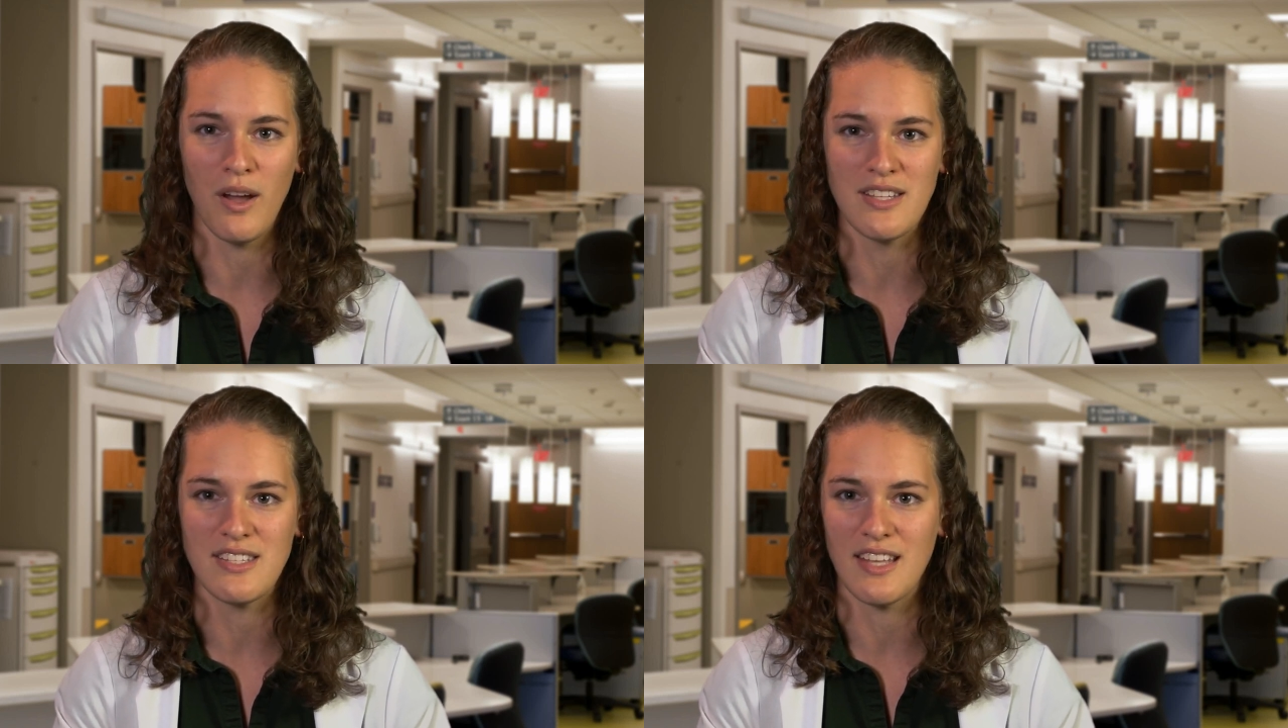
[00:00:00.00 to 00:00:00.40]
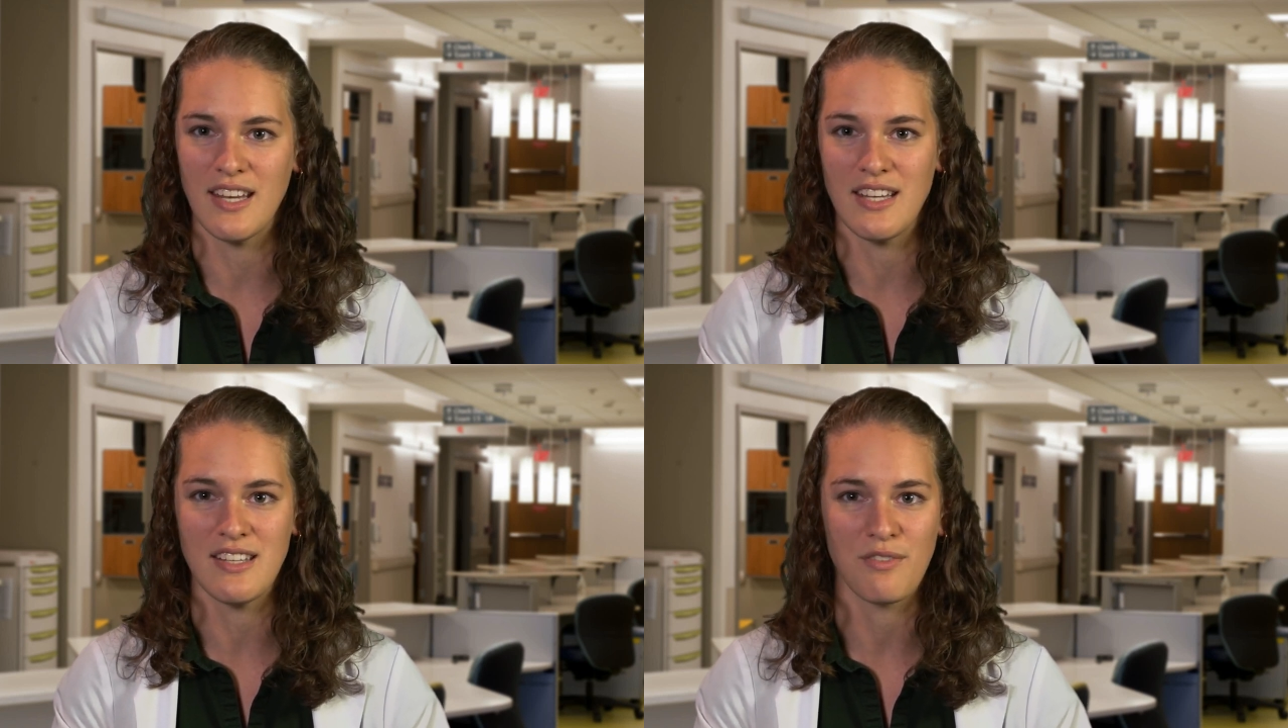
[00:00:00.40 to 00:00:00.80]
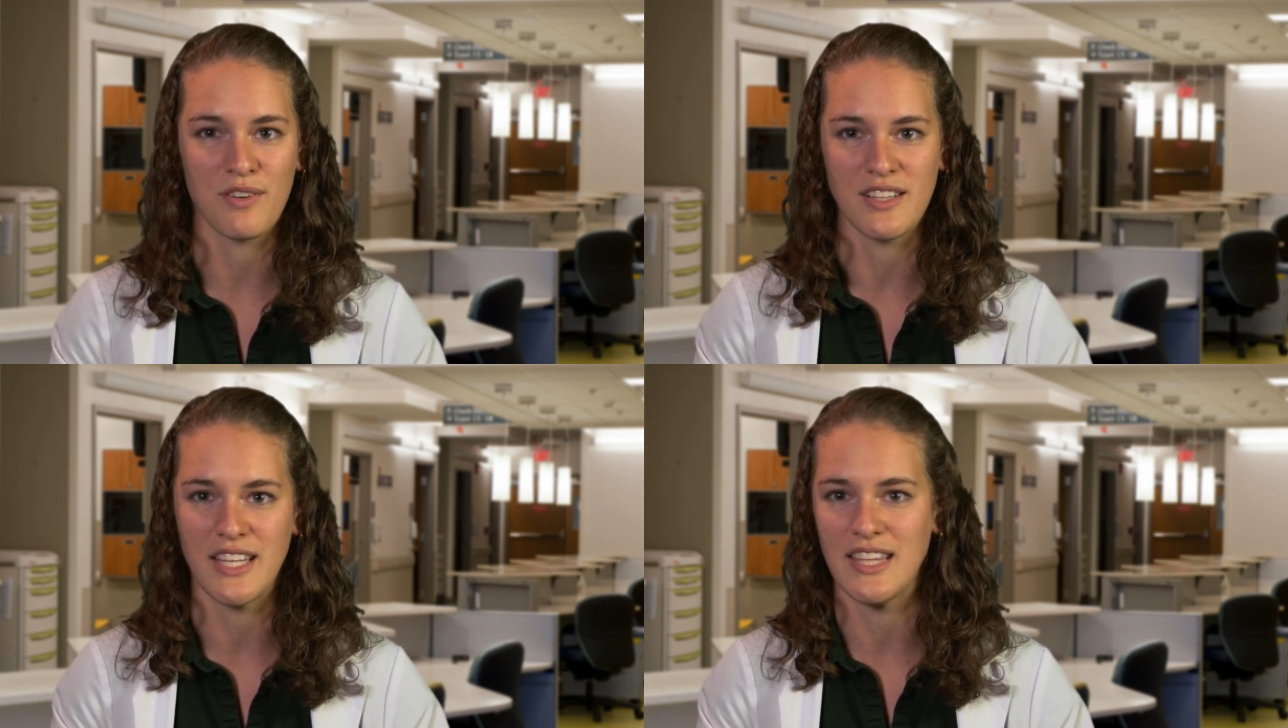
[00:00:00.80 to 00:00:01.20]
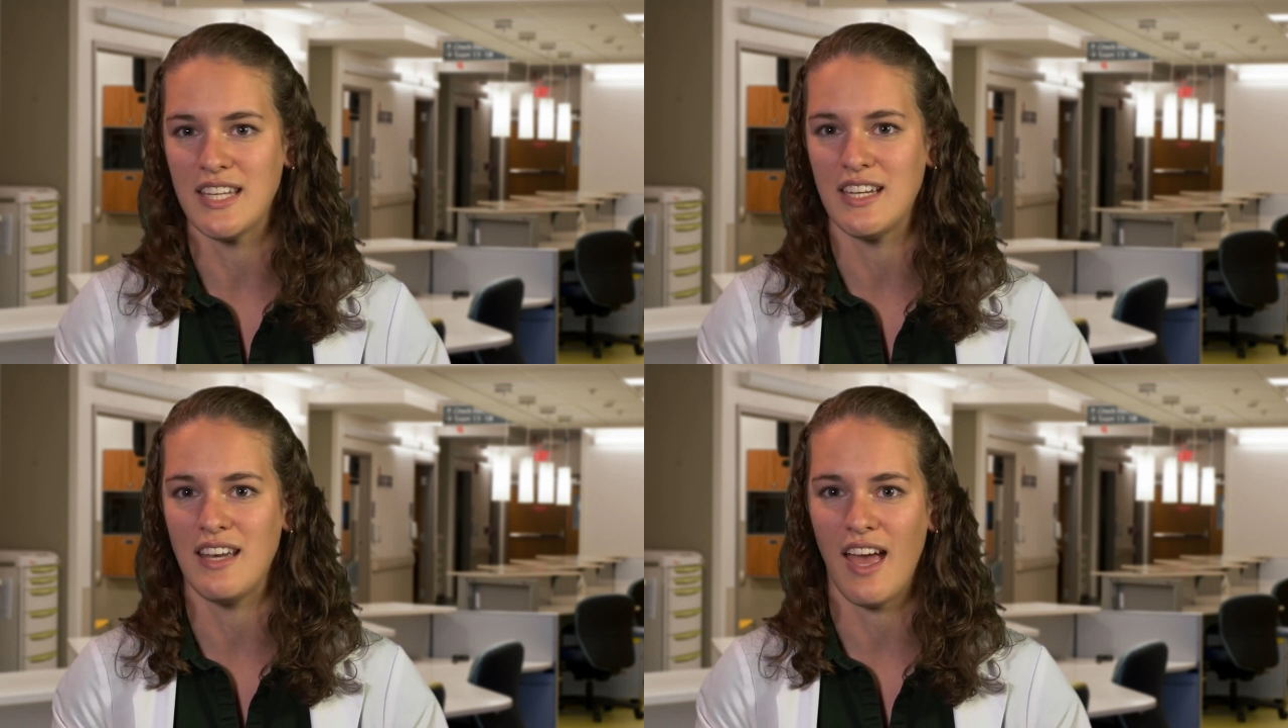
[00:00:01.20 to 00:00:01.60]
one study differently
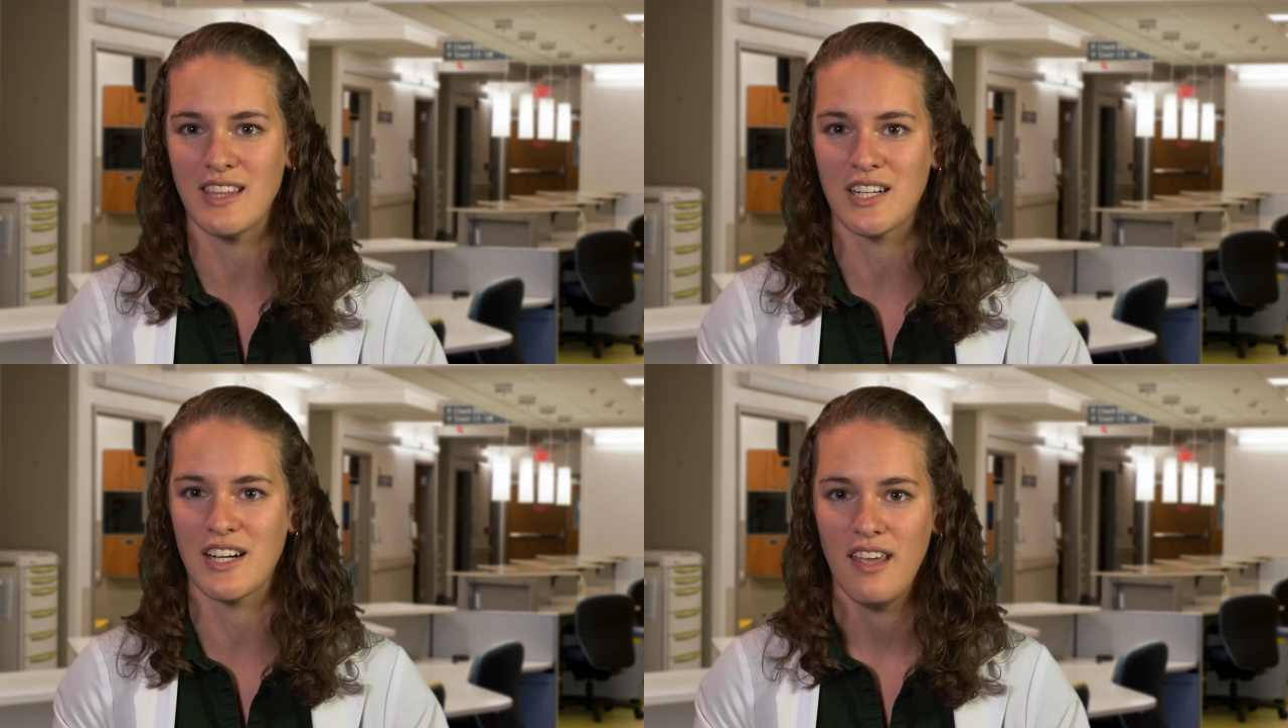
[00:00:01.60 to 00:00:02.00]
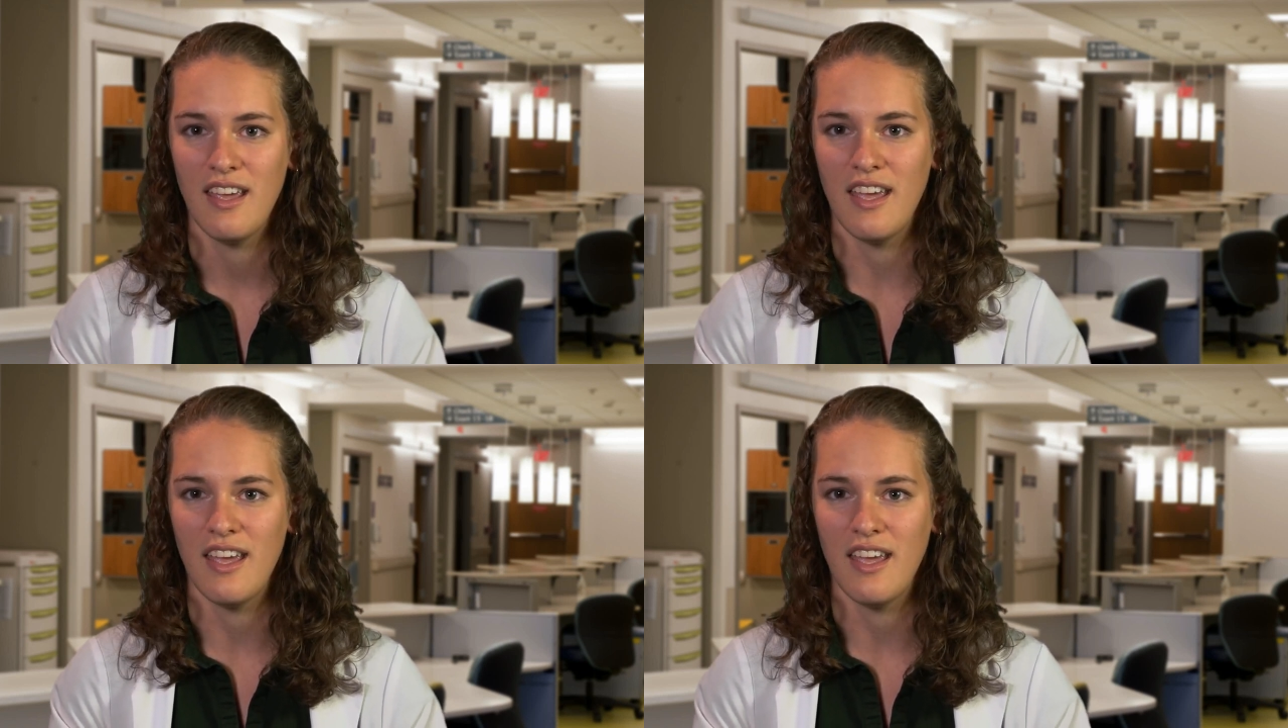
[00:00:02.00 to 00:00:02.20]
than another.